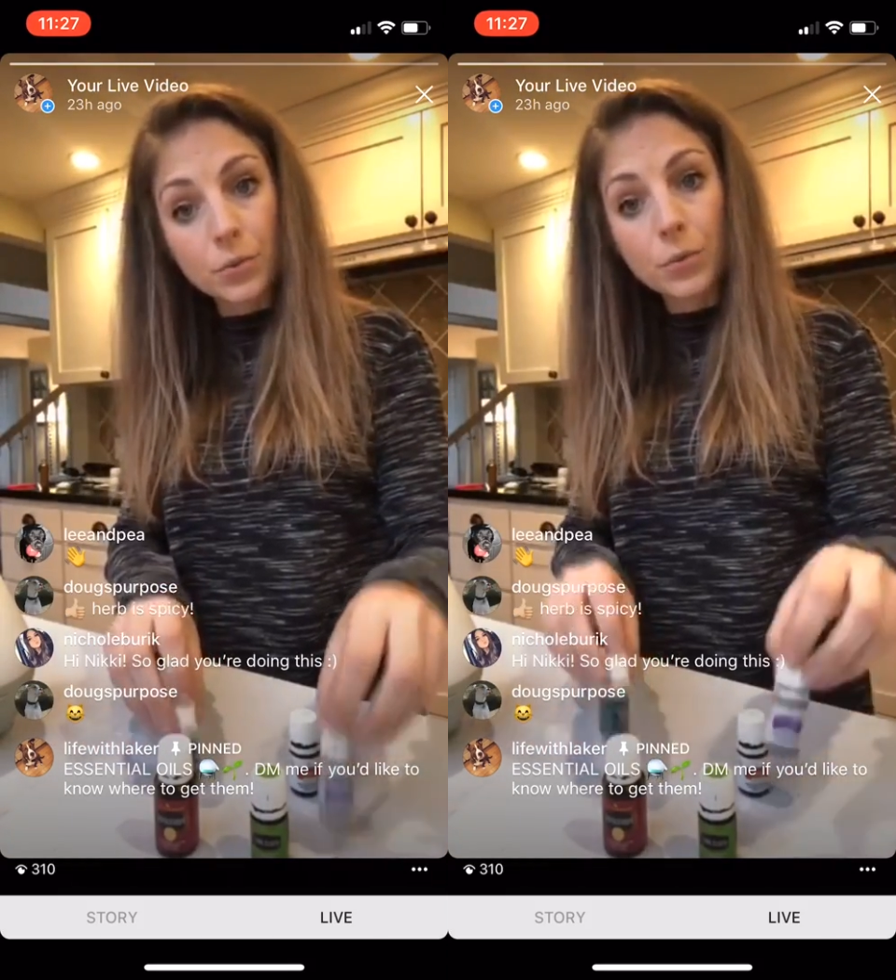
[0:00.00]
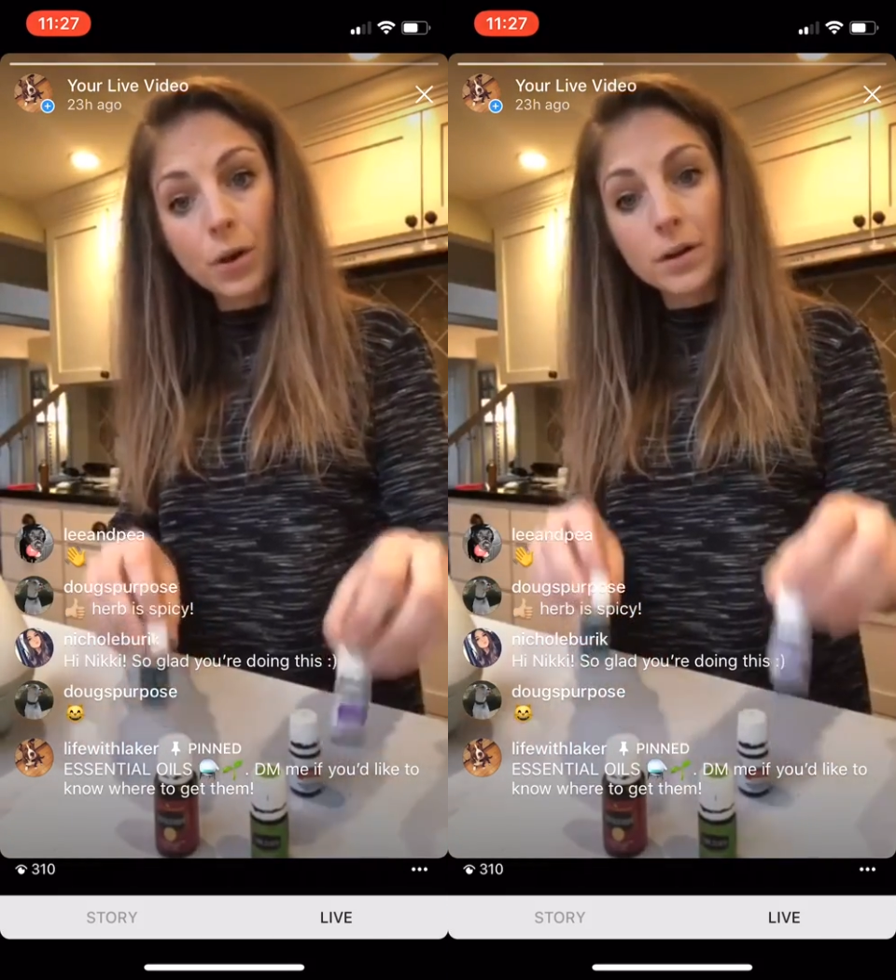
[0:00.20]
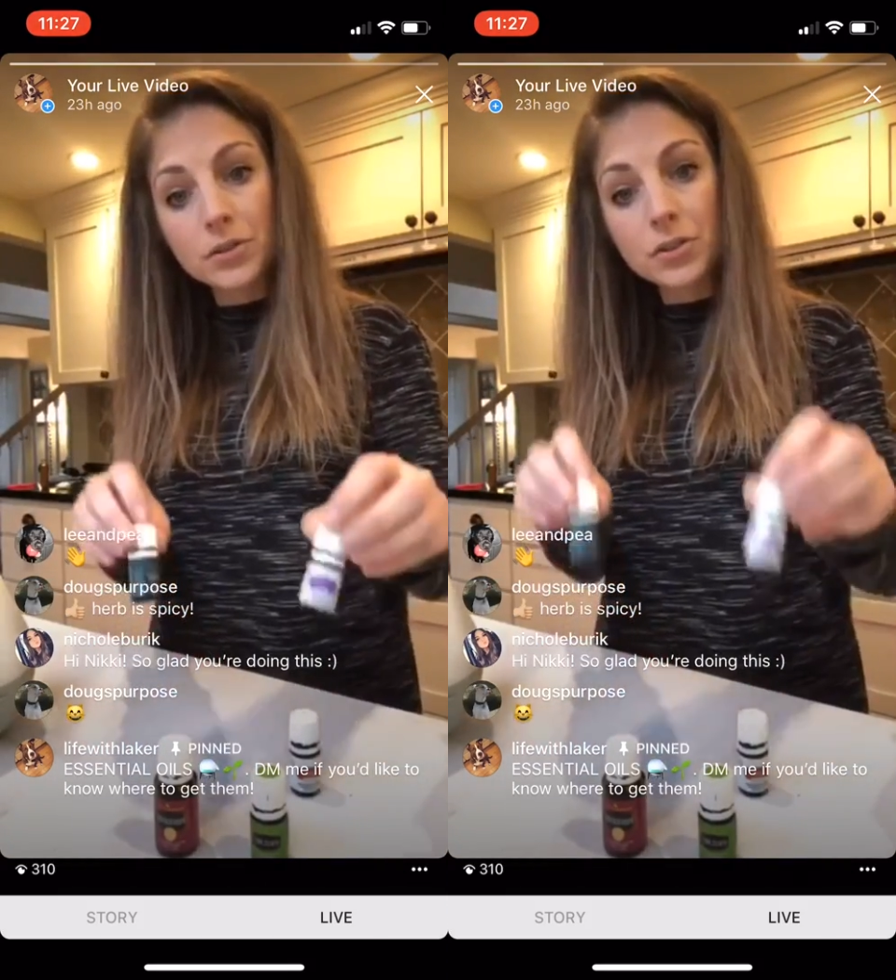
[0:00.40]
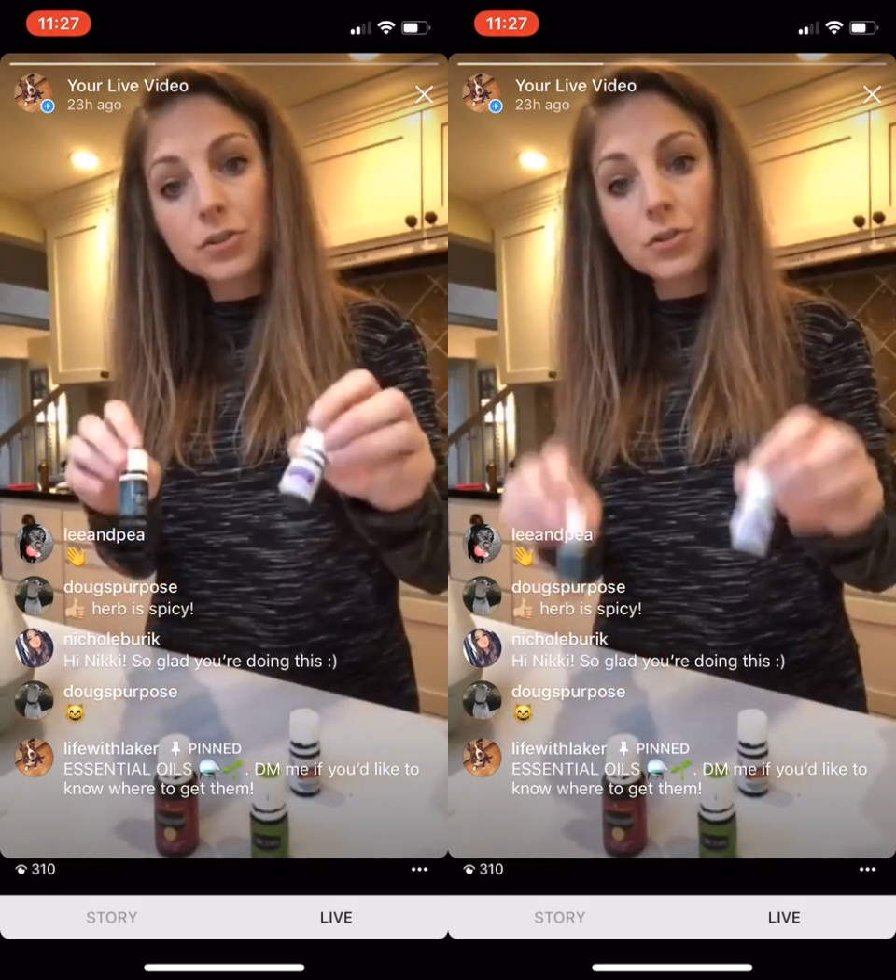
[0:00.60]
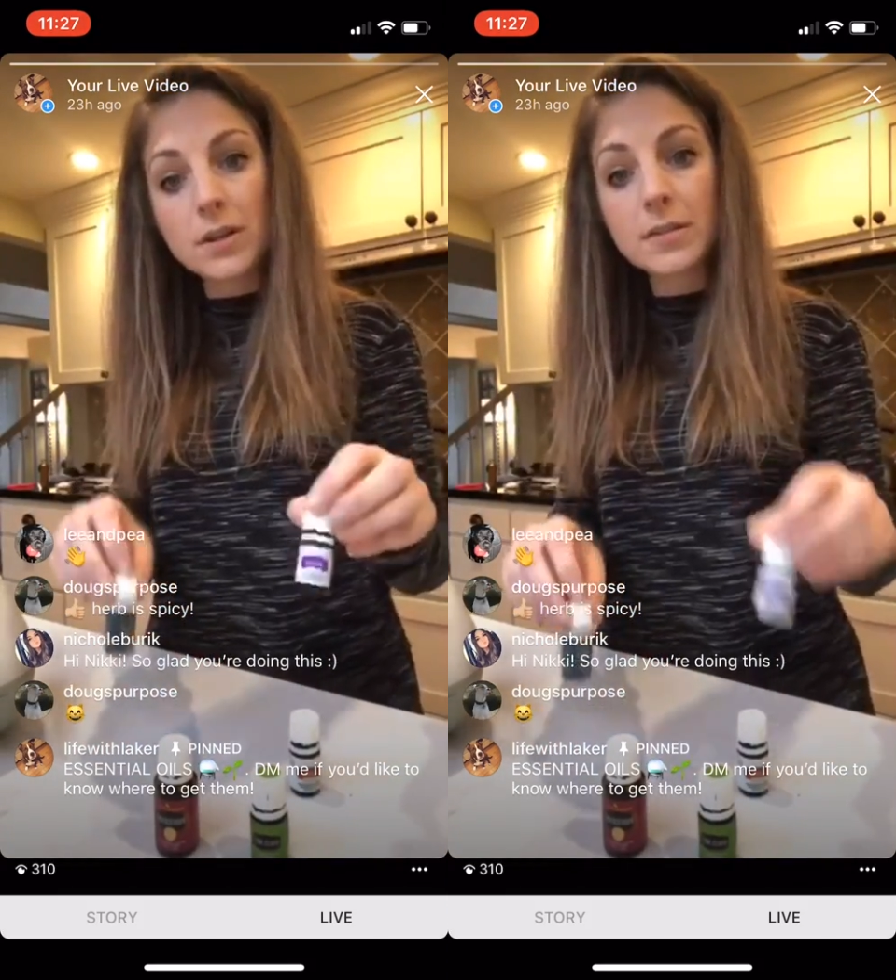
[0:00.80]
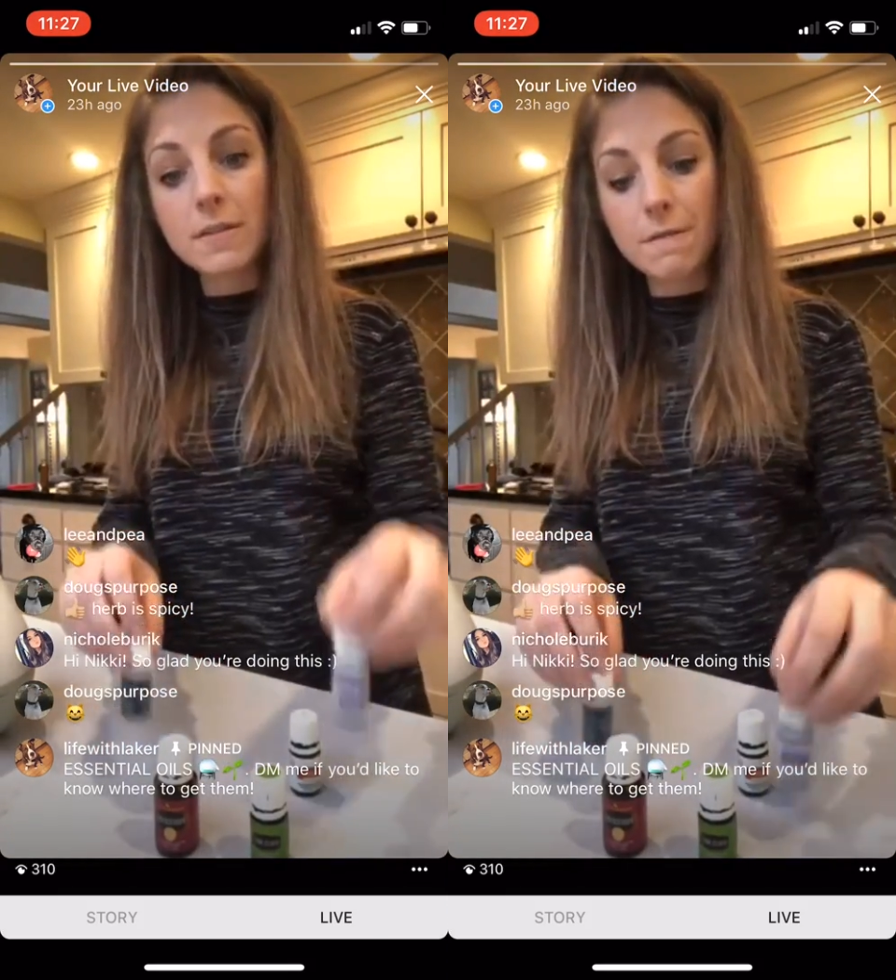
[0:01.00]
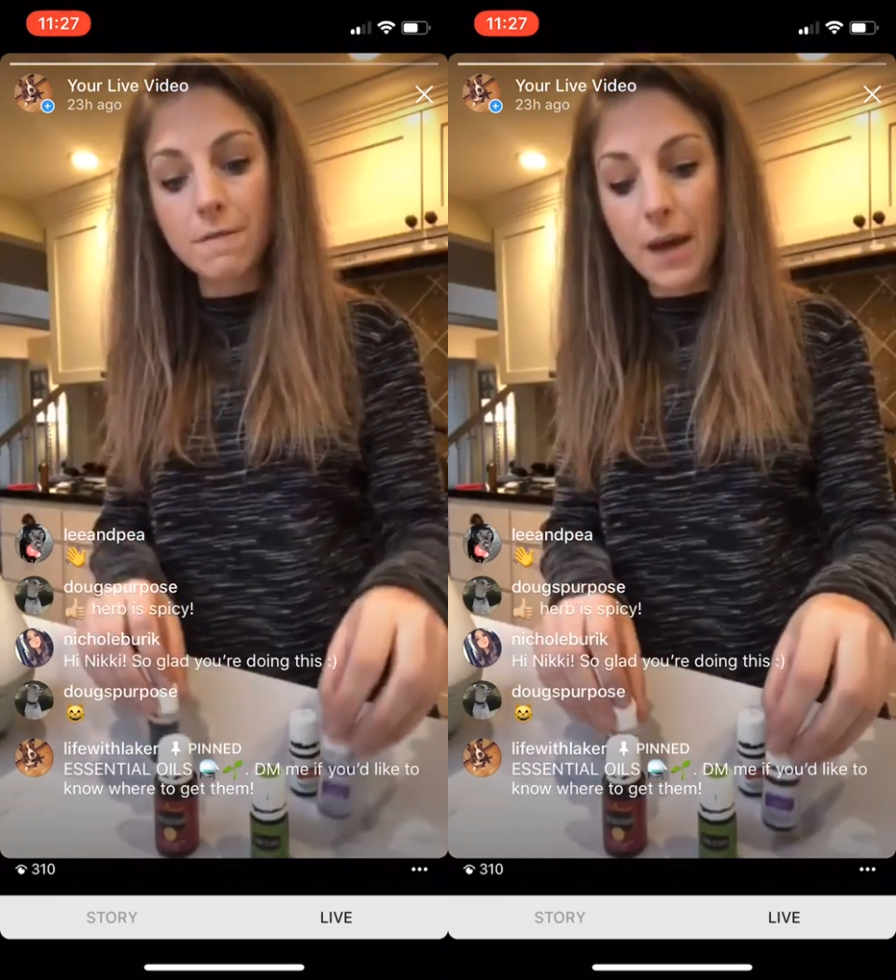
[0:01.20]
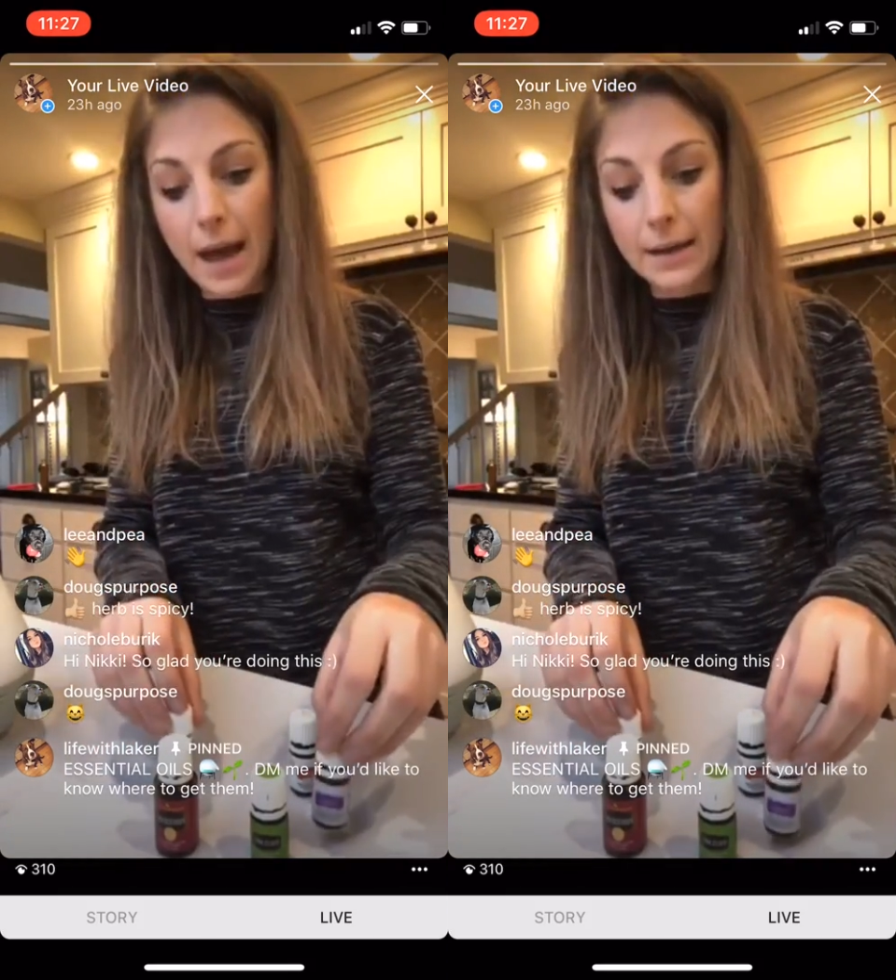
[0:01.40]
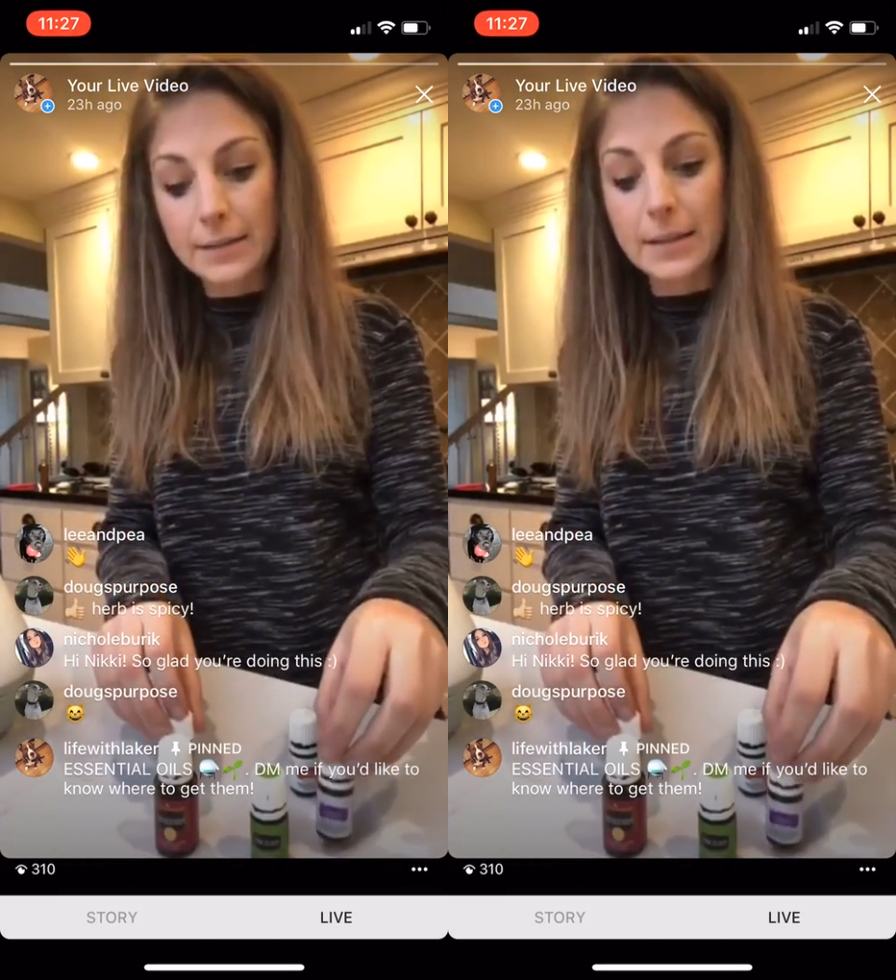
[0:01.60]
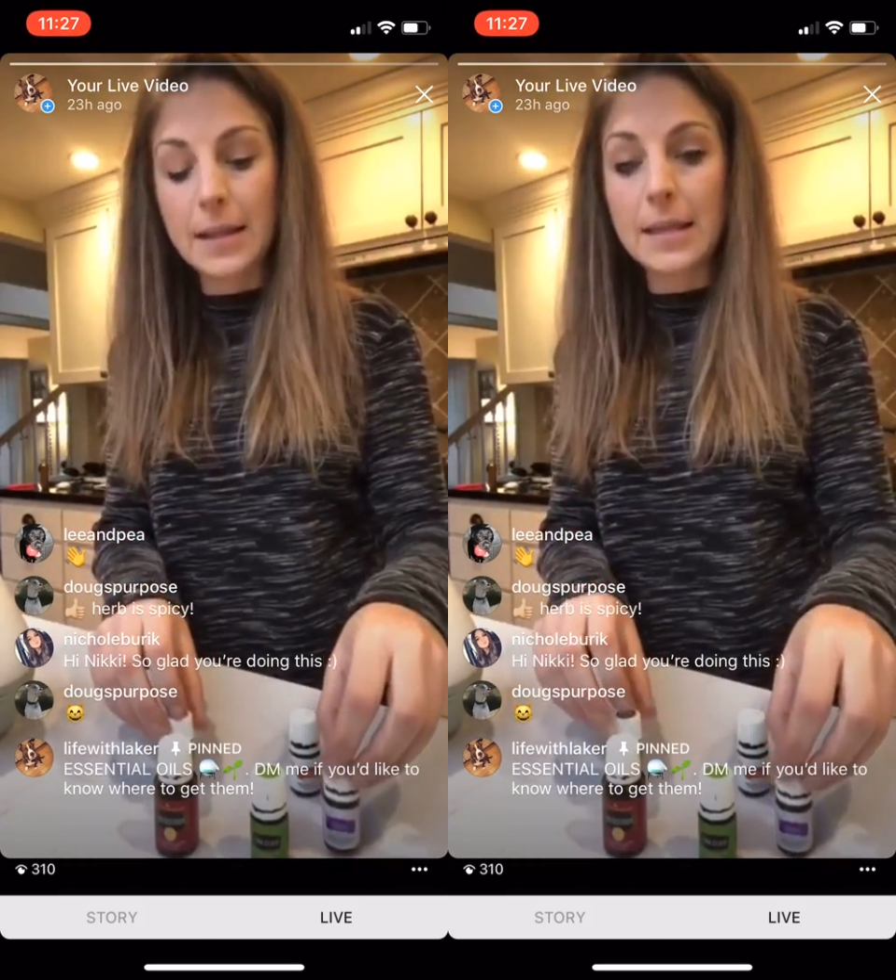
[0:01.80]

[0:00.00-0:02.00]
we want to just stress the fact